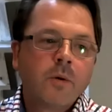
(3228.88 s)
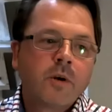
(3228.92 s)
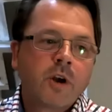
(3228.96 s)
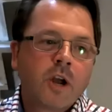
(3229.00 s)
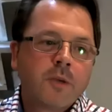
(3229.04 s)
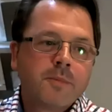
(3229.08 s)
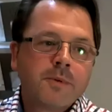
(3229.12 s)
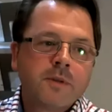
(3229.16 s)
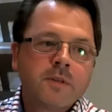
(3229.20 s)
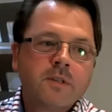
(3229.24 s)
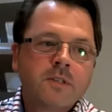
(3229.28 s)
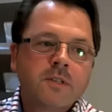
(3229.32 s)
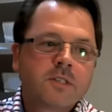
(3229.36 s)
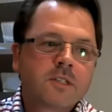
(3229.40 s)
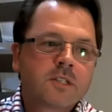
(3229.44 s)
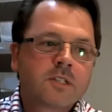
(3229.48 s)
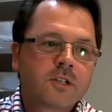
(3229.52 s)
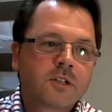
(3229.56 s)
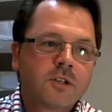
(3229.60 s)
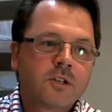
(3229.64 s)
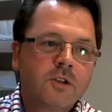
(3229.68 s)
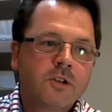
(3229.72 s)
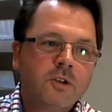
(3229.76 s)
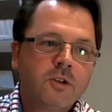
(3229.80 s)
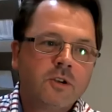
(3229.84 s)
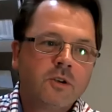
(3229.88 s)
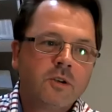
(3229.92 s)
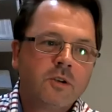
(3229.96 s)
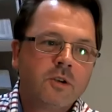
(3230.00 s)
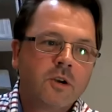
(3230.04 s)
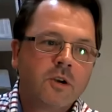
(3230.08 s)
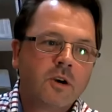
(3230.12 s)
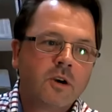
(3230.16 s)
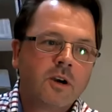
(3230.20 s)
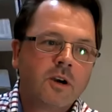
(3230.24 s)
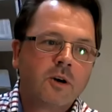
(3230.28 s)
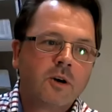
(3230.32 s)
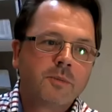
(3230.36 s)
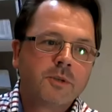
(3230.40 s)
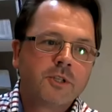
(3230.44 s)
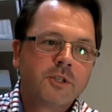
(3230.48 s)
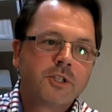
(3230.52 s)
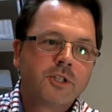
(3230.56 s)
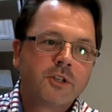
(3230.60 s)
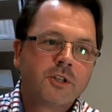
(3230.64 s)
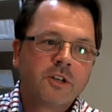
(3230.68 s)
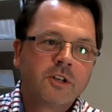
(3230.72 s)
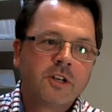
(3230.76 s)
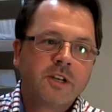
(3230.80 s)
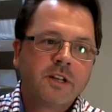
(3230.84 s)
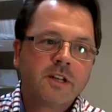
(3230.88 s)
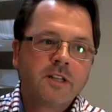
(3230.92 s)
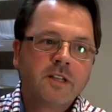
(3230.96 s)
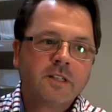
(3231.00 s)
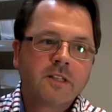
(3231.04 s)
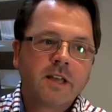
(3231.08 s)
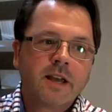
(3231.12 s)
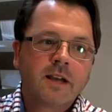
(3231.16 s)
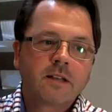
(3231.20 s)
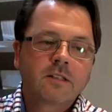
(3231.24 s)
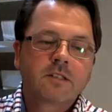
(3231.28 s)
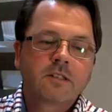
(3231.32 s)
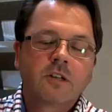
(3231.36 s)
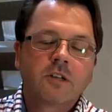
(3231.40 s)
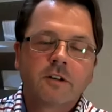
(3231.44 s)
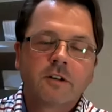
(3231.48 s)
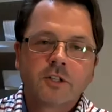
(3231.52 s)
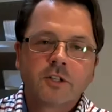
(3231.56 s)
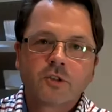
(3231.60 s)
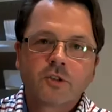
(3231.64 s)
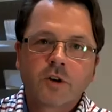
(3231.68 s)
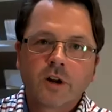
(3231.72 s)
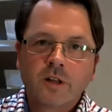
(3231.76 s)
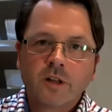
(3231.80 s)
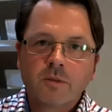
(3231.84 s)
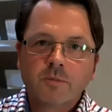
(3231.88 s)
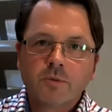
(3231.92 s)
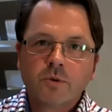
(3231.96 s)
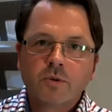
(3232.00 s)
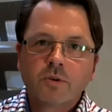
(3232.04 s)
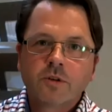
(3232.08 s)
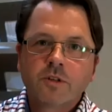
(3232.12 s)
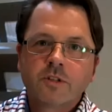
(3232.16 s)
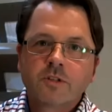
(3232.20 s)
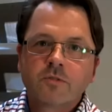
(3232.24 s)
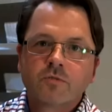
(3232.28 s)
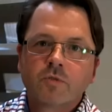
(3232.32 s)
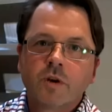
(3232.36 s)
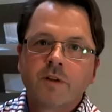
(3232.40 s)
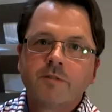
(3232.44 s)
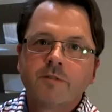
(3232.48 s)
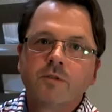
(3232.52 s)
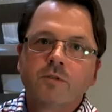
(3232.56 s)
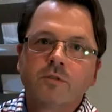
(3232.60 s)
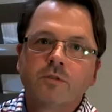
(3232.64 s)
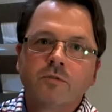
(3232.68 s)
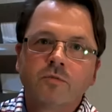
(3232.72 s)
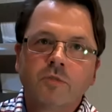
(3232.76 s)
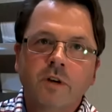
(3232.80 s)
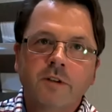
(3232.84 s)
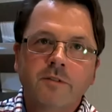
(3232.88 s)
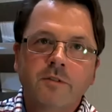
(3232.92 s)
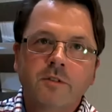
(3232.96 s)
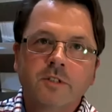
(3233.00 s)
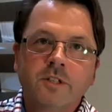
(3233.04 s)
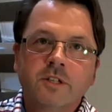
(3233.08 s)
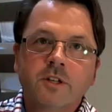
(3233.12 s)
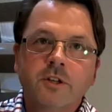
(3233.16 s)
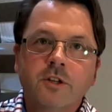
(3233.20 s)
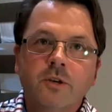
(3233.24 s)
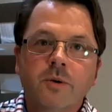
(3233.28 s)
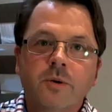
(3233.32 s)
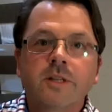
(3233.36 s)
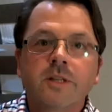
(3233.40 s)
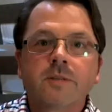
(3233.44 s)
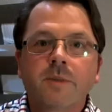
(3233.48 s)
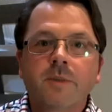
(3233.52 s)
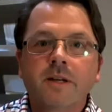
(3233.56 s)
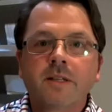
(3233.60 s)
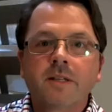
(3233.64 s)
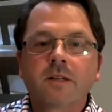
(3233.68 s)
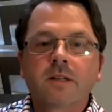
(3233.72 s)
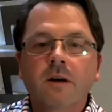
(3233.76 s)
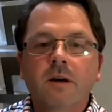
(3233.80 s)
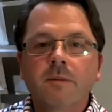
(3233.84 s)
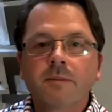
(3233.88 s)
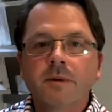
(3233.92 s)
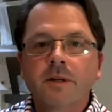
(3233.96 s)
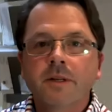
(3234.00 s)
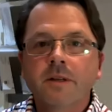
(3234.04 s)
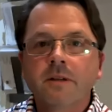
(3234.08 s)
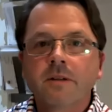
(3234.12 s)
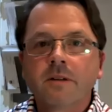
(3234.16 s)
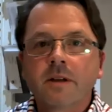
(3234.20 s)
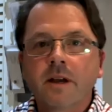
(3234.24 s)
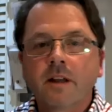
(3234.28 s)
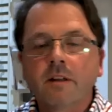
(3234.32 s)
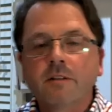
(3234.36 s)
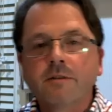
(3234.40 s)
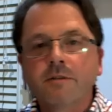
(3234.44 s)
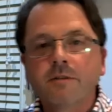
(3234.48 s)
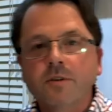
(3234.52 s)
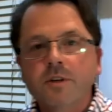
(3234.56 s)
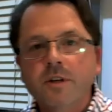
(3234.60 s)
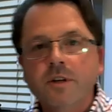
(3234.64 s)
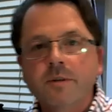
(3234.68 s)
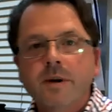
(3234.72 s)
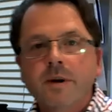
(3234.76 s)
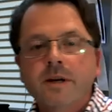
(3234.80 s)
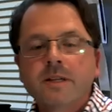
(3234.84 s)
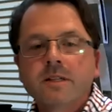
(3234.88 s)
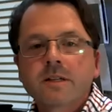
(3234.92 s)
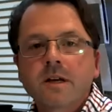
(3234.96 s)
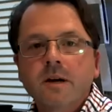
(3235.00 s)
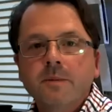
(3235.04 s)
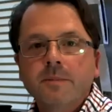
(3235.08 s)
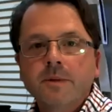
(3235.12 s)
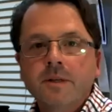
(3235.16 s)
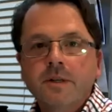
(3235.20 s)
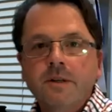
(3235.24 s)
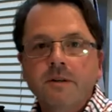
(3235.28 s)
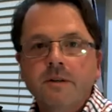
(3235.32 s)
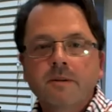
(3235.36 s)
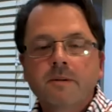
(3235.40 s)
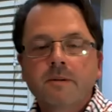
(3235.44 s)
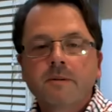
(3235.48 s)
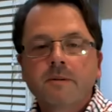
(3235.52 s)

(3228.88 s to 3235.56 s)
we're open to opportunities outside Australian borders. Revel's a US-based company, California-based company.